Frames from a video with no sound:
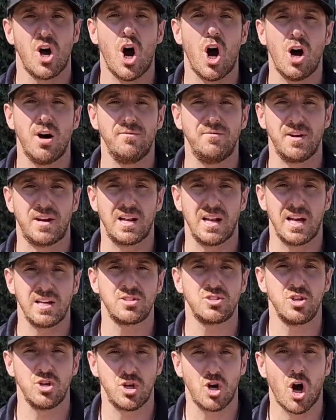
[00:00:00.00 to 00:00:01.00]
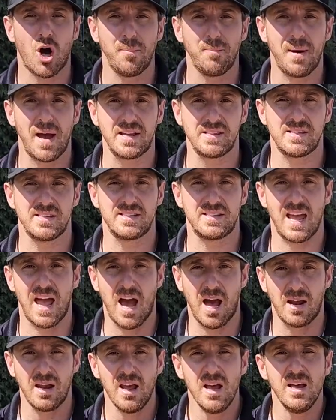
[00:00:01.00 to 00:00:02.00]
of the class 2 compacted
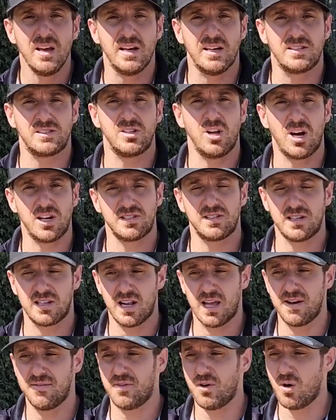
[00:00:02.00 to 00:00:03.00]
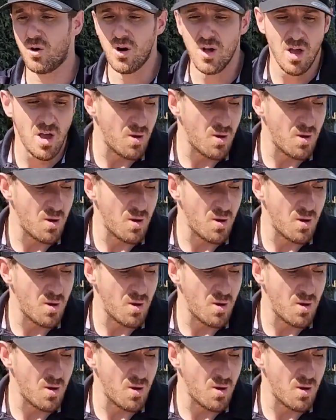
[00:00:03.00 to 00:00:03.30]
down, it's nice and level,